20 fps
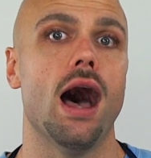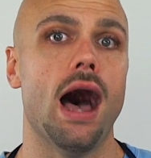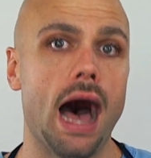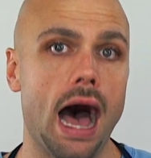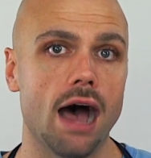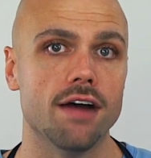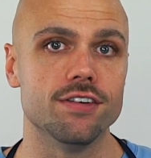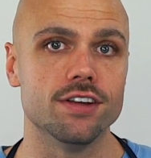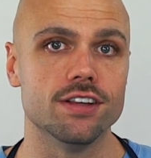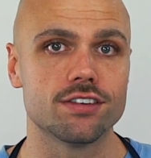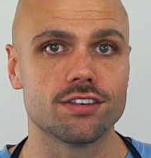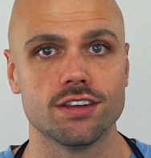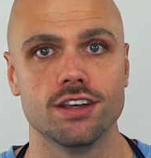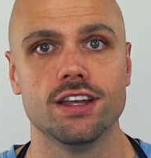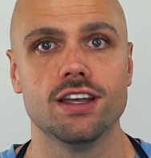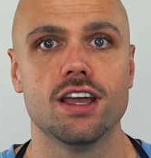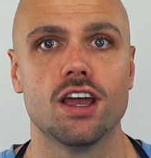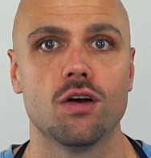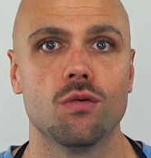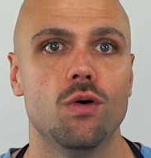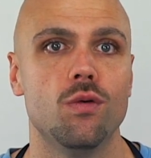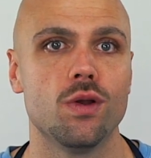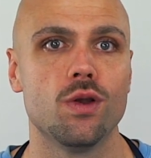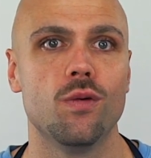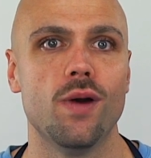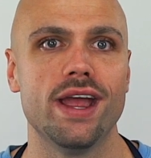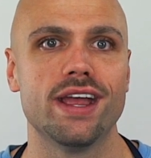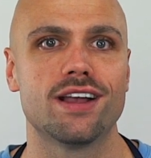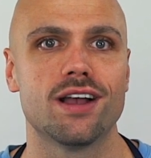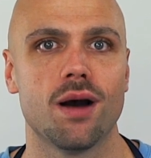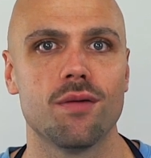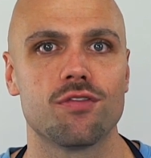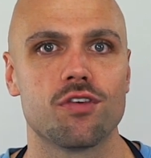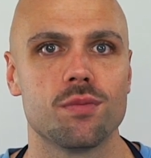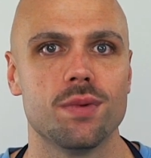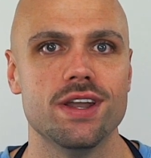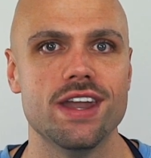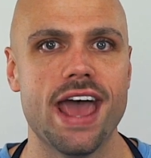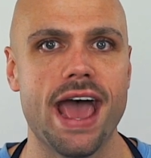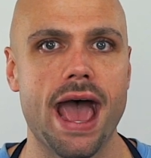Obviously, when we wake up
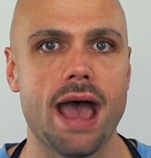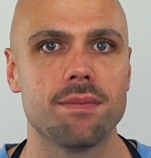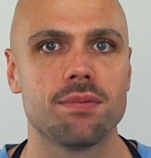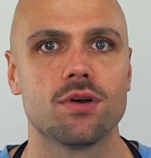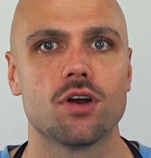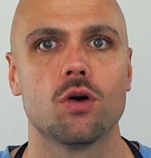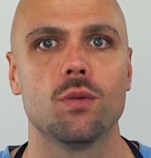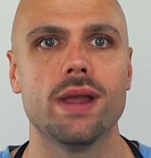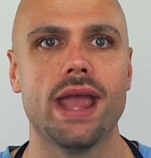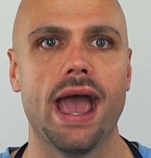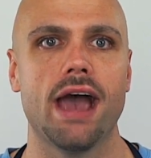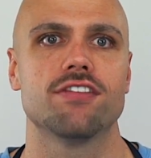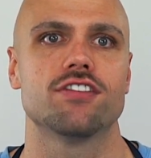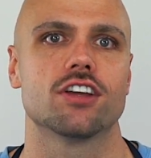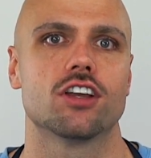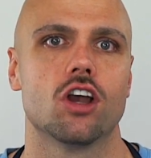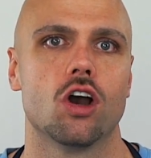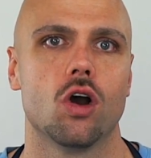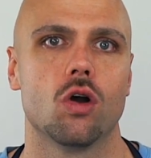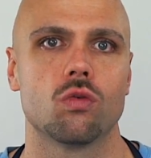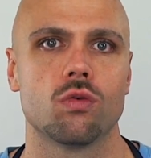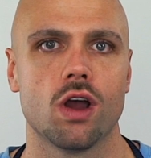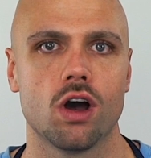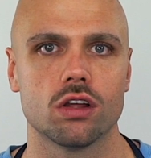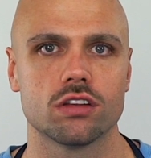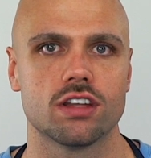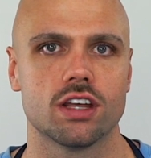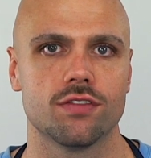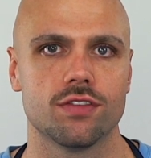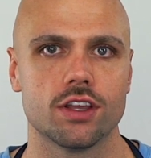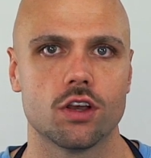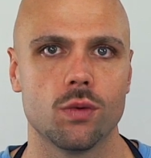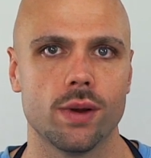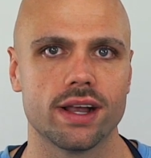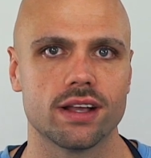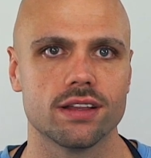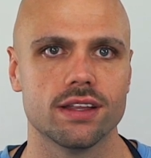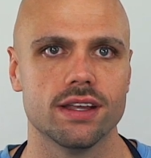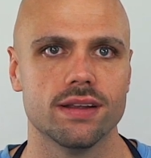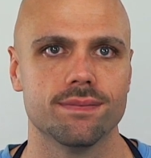from a nap, we have to go relatively
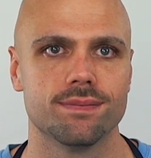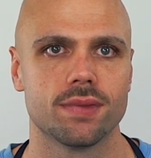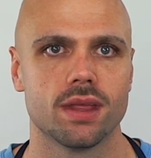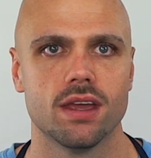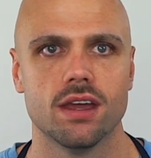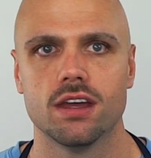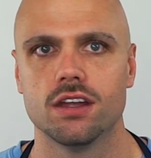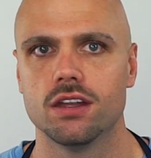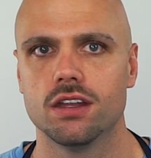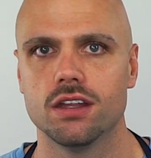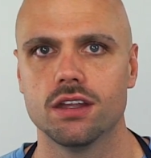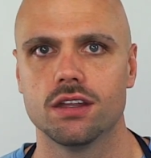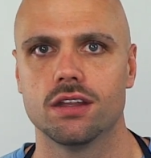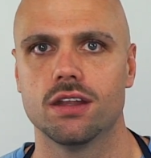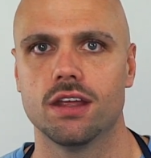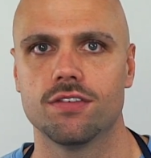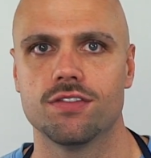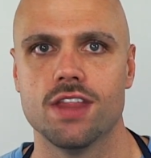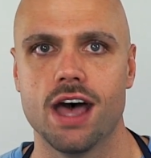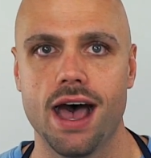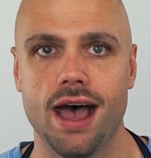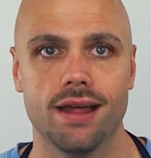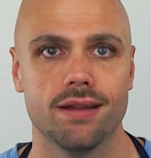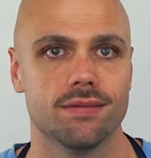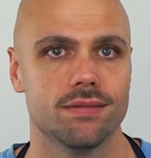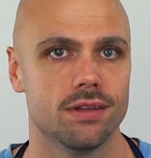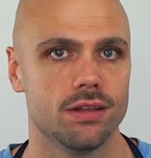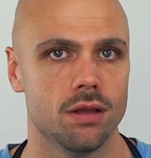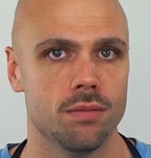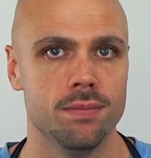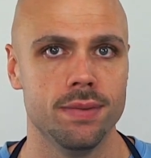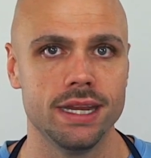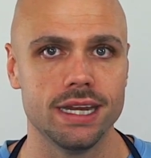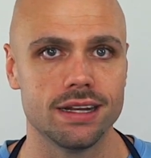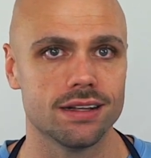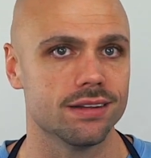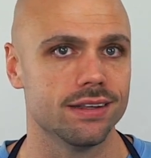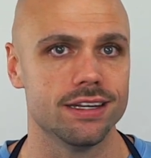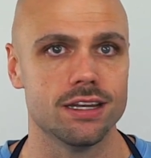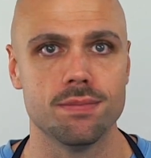quickly. If not
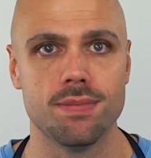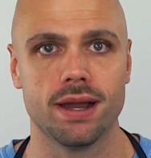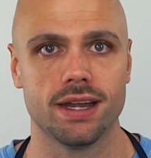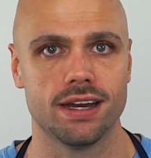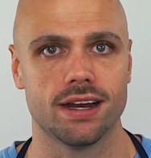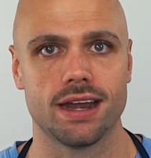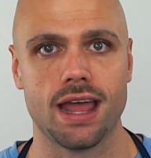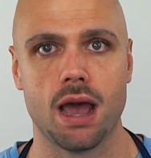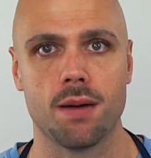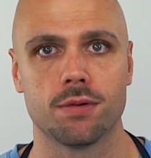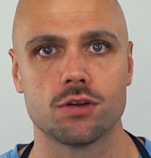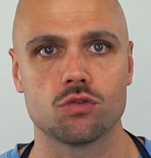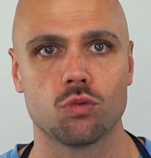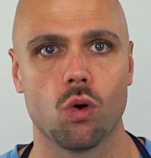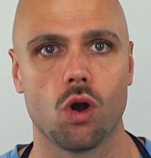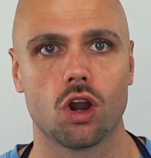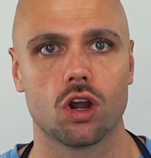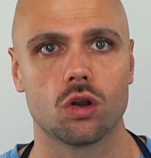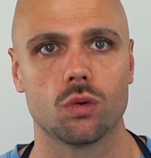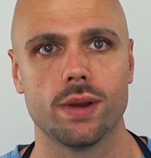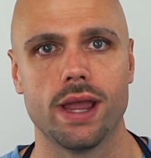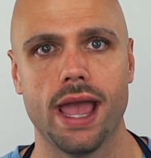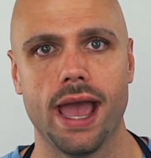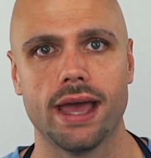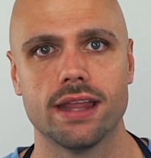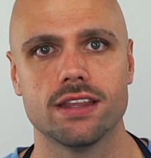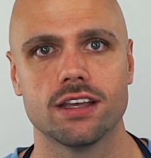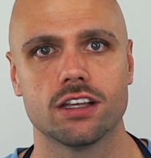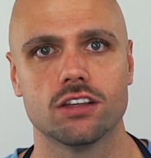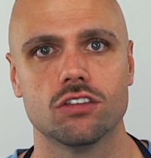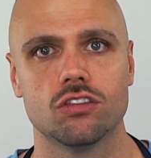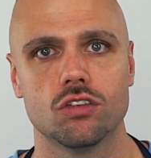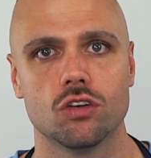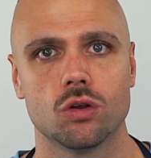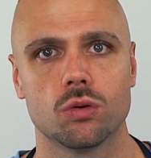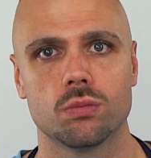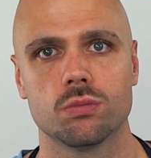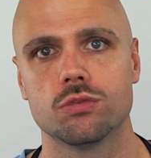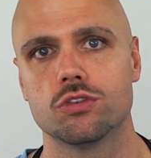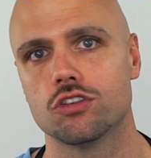immediately, depending on how much water we had to
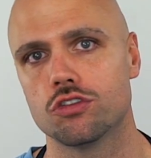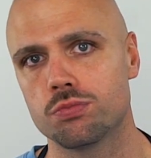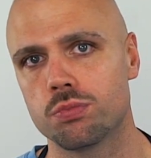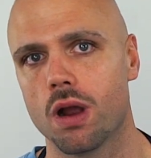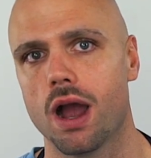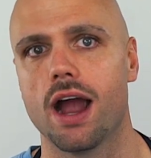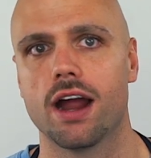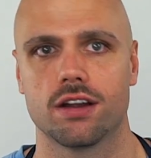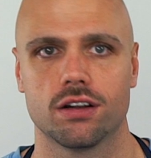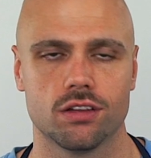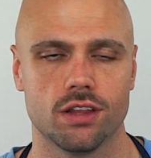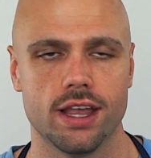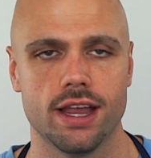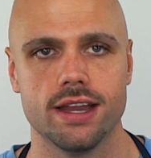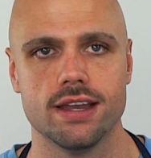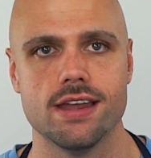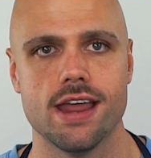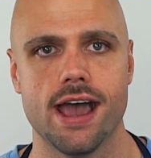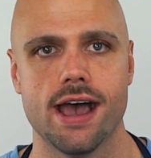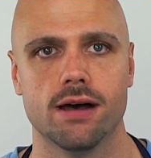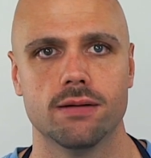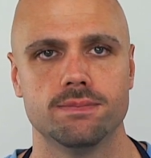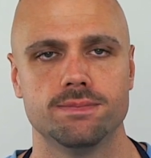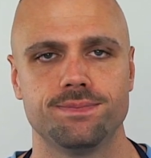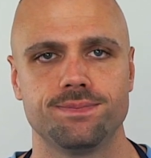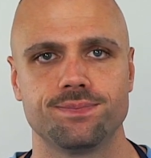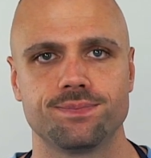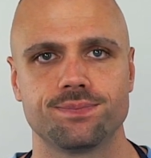consume just prior to laying down.